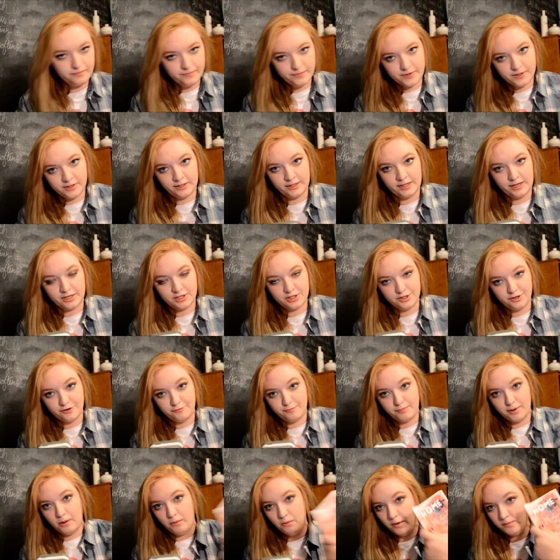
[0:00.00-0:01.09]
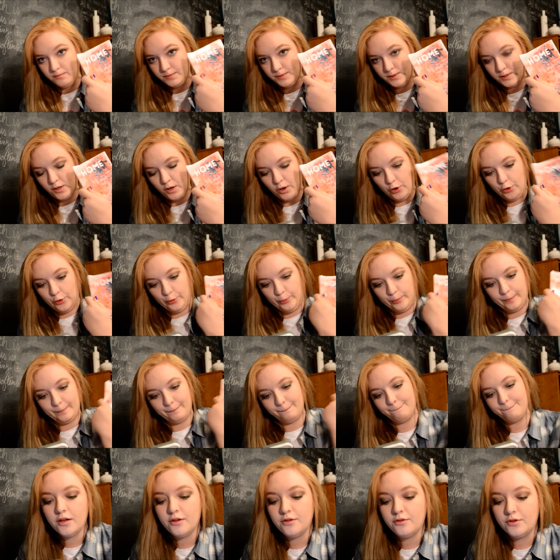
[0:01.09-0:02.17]
collection of poems, Home.
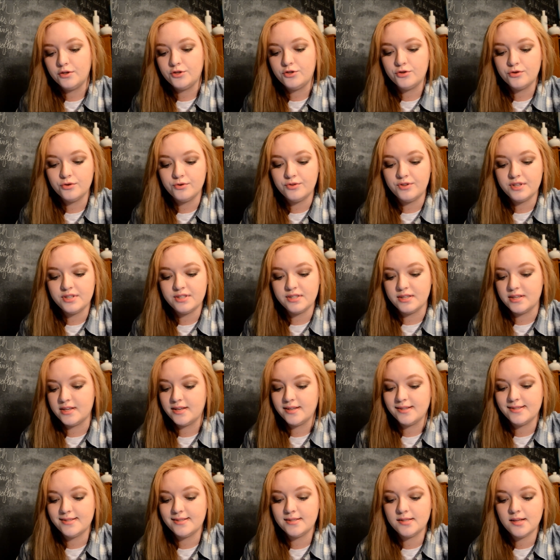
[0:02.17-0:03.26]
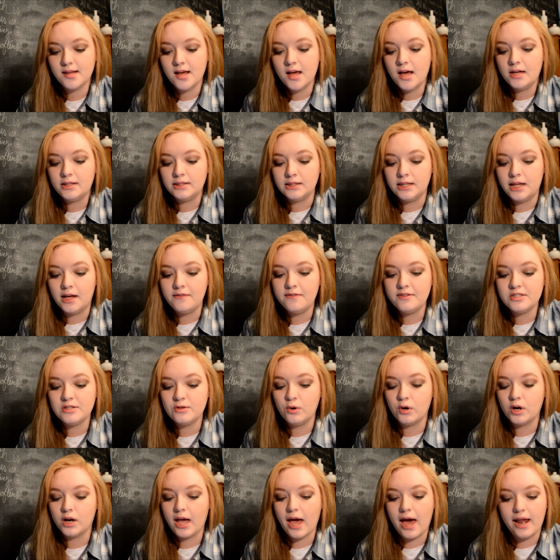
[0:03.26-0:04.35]
The truth is this: love is an
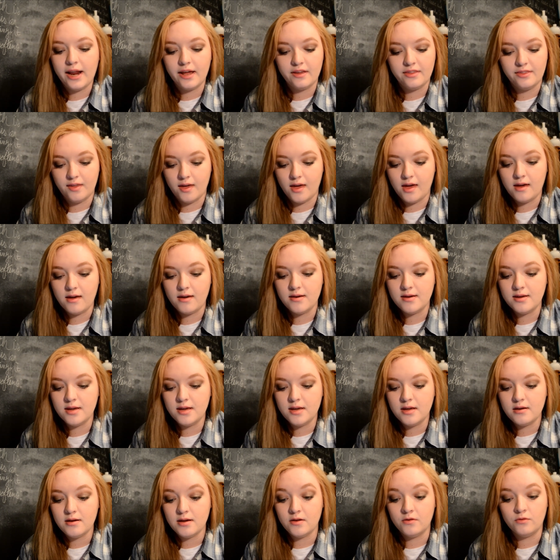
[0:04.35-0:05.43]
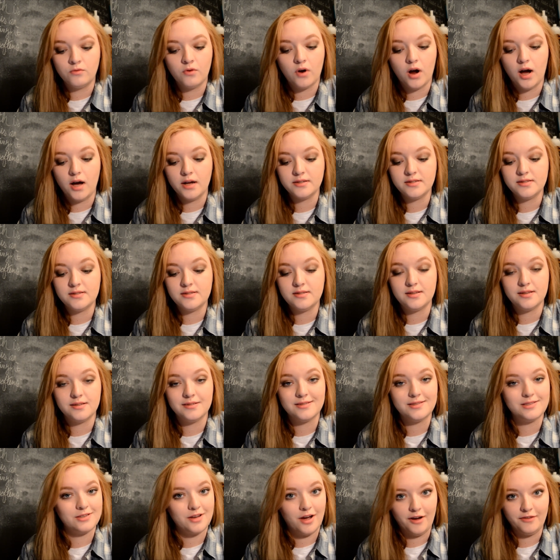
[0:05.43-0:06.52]
organic thing. It rots and
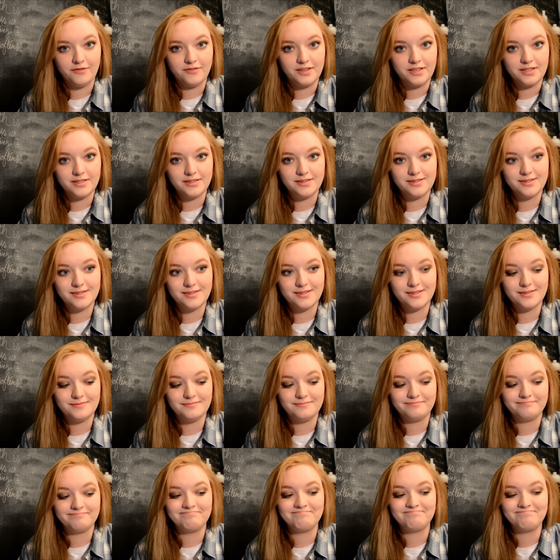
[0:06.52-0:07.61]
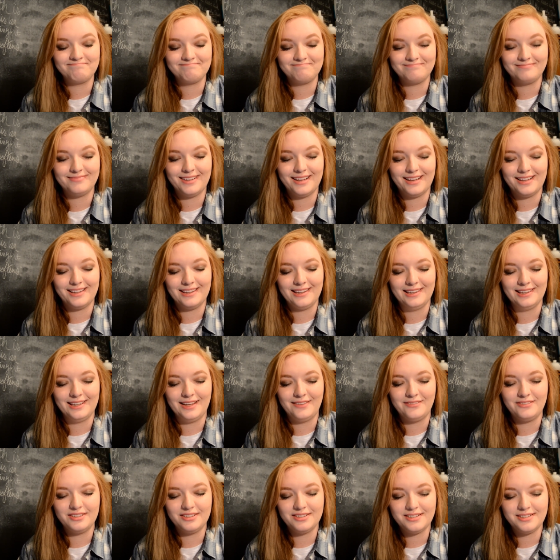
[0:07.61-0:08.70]
softens.
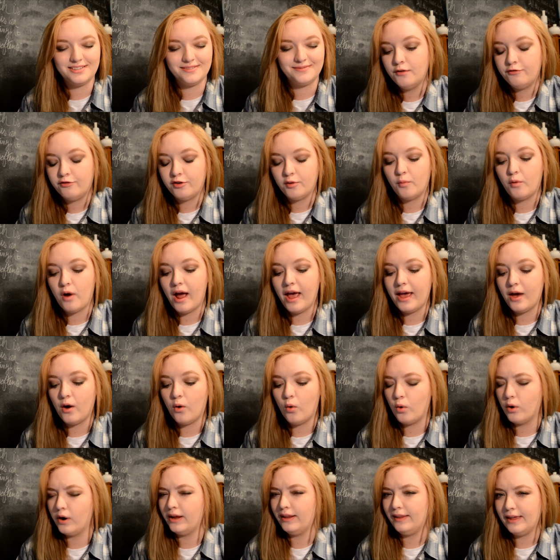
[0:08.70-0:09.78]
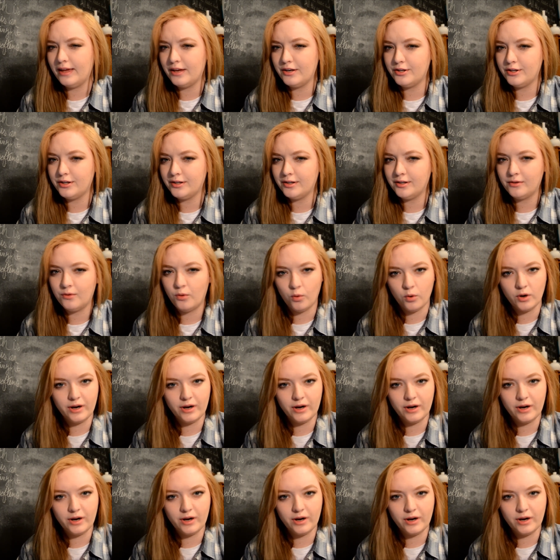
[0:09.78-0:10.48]
Love it. From White Oleander,